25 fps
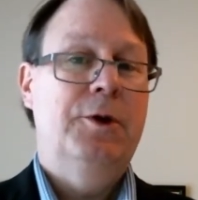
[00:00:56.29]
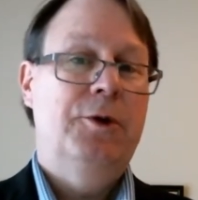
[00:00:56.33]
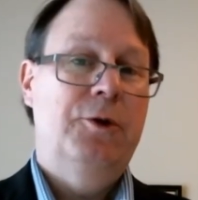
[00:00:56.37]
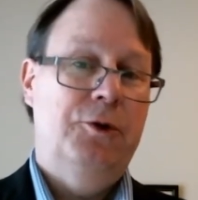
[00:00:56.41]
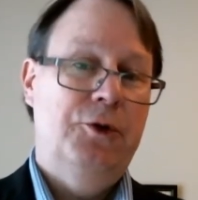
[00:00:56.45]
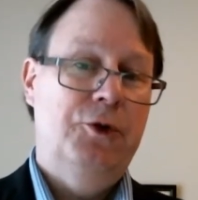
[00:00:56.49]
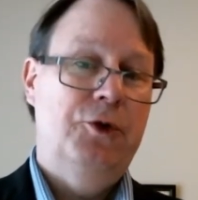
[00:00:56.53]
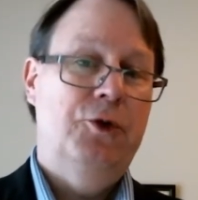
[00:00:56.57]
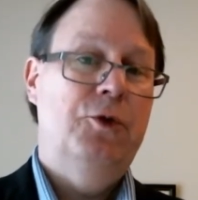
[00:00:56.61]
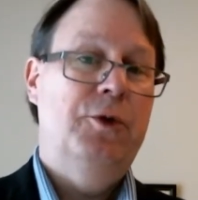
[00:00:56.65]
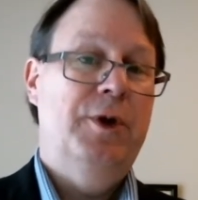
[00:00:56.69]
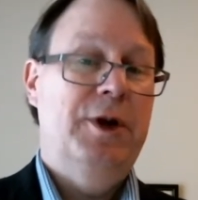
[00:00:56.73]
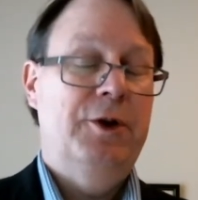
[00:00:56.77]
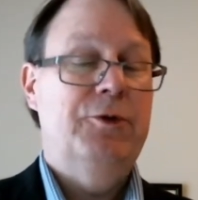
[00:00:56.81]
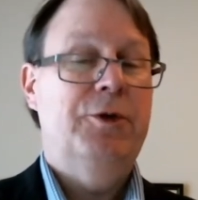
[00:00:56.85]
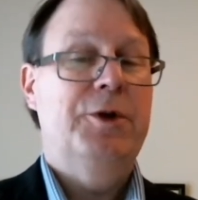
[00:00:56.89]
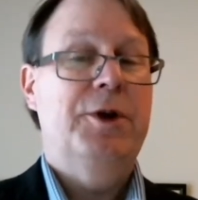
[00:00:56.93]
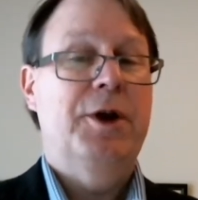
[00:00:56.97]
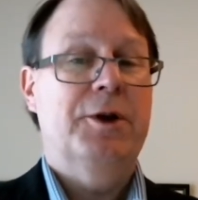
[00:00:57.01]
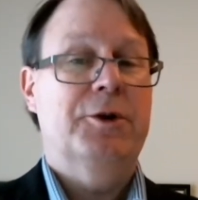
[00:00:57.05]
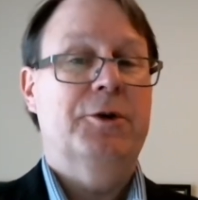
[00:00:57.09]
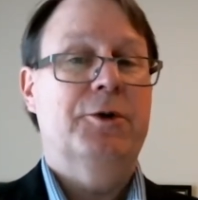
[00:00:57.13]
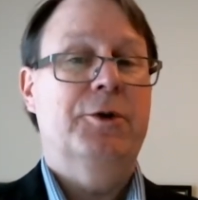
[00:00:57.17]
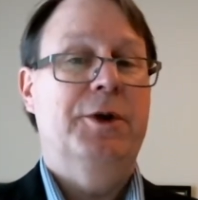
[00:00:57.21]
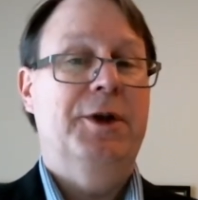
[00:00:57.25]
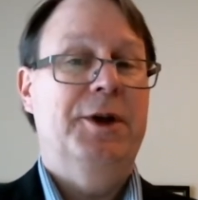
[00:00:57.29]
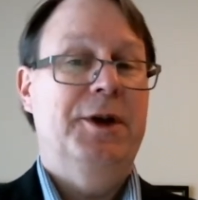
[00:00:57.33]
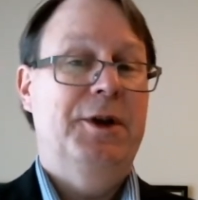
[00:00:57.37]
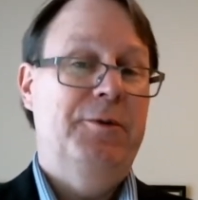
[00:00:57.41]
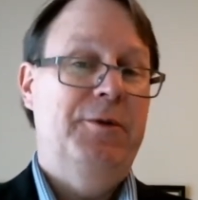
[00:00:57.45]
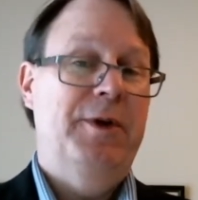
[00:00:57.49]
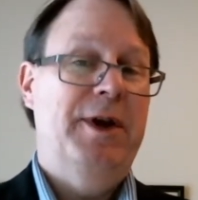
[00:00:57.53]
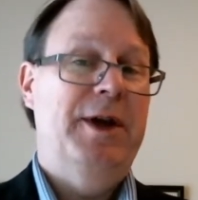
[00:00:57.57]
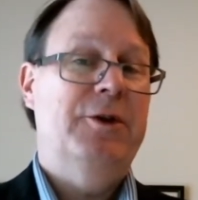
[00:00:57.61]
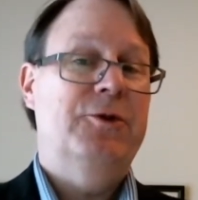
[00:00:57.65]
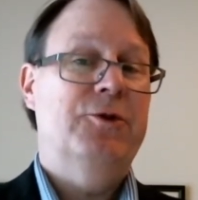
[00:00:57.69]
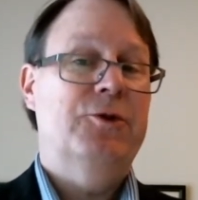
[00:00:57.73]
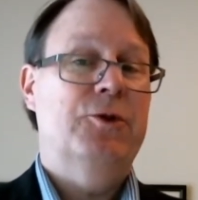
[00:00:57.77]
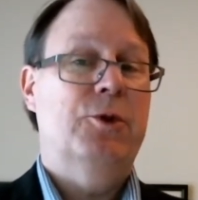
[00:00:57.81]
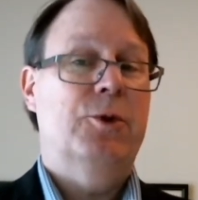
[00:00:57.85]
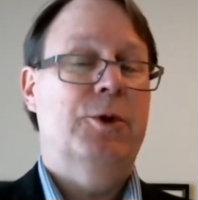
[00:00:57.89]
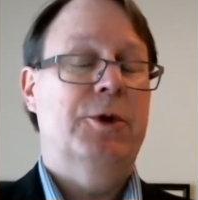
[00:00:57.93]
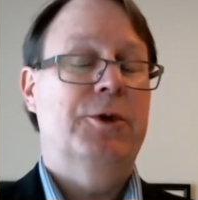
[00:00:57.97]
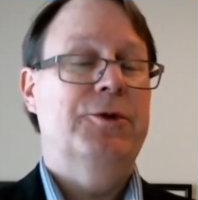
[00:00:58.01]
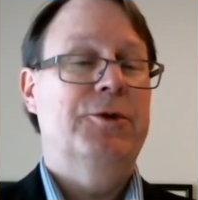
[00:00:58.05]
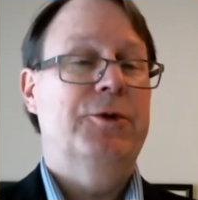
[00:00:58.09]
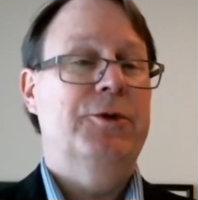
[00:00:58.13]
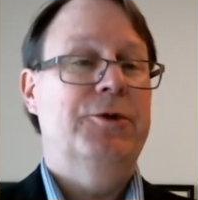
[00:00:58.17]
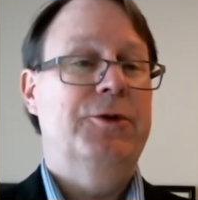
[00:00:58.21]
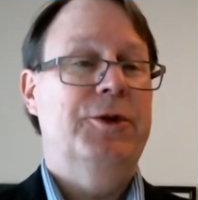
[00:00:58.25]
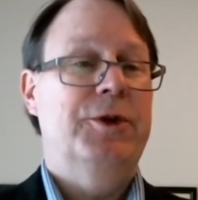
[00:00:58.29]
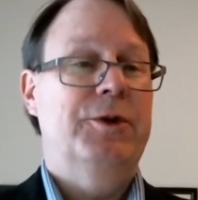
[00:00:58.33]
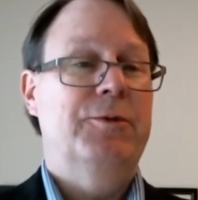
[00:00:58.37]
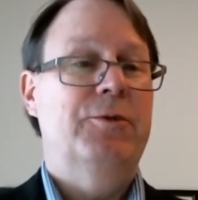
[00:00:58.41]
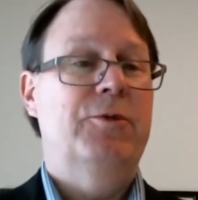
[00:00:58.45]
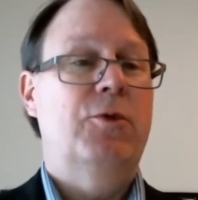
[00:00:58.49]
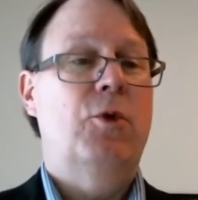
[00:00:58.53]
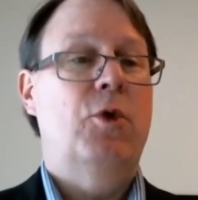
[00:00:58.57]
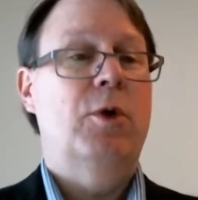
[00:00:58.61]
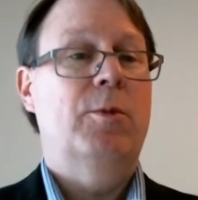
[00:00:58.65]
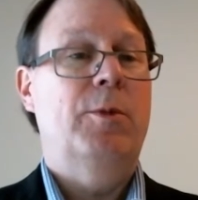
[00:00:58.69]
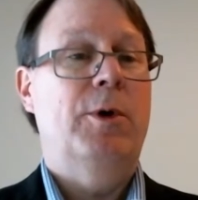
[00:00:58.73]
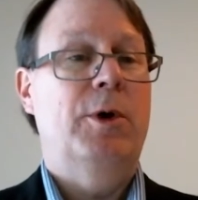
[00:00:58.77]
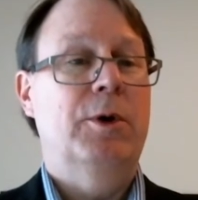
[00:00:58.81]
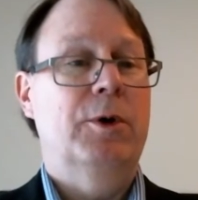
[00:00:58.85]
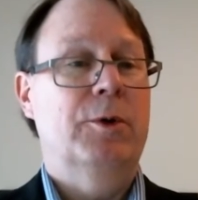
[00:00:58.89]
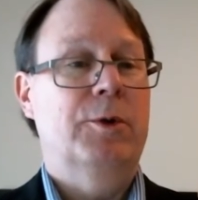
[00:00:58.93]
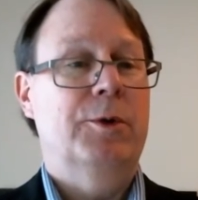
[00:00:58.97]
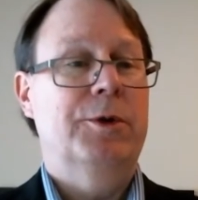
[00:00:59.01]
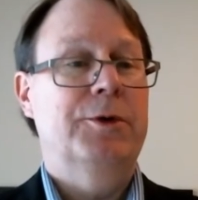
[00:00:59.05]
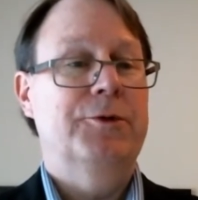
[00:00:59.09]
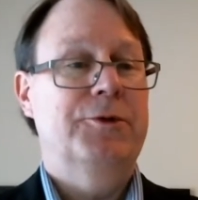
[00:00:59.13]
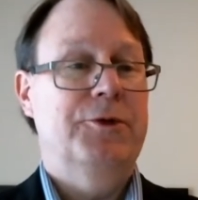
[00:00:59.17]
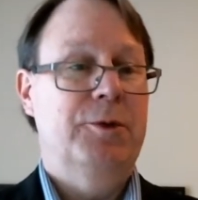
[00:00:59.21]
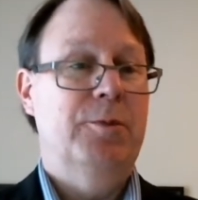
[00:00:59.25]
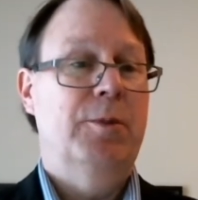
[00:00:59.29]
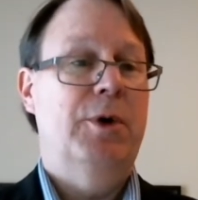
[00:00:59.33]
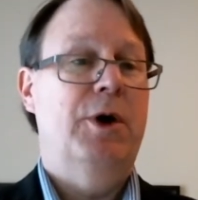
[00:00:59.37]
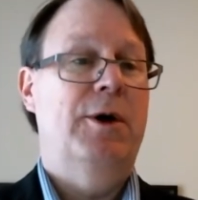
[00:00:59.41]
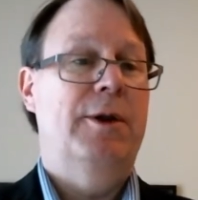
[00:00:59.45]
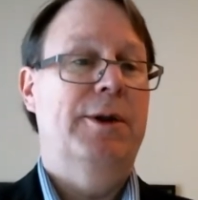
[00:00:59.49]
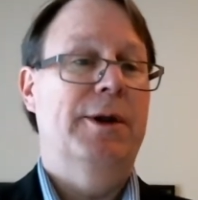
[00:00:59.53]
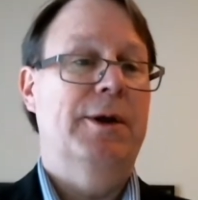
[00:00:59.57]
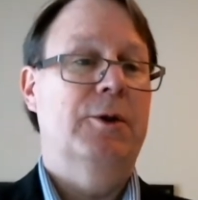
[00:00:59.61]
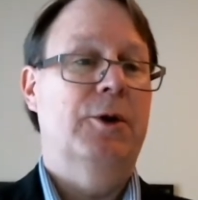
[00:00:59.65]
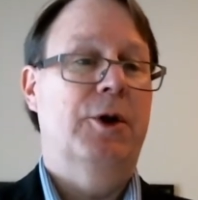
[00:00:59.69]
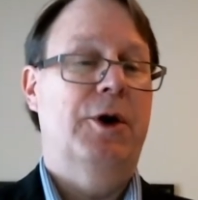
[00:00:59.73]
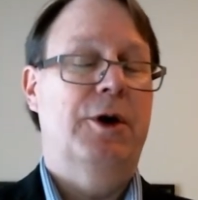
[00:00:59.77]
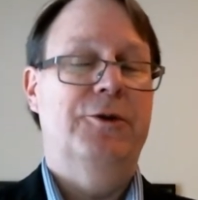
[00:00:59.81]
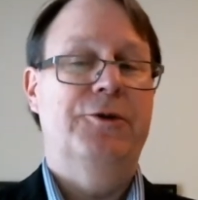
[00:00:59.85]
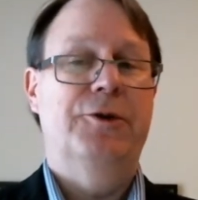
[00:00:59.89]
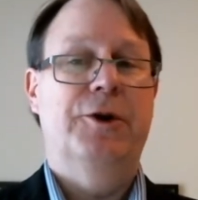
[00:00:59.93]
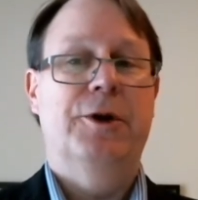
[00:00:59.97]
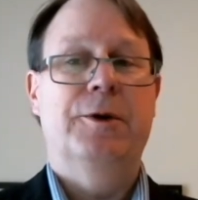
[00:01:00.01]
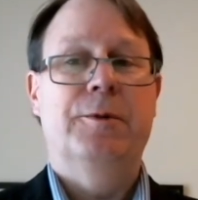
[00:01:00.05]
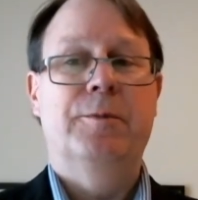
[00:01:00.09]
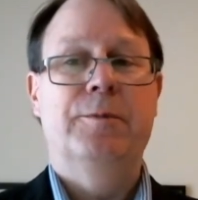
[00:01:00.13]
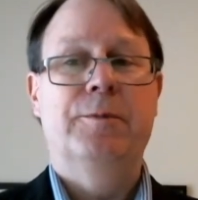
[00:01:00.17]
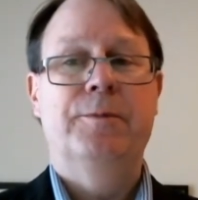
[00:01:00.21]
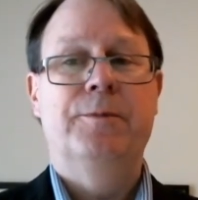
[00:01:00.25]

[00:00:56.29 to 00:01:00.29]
to introductory and advanced courses in formal or symbolic logic.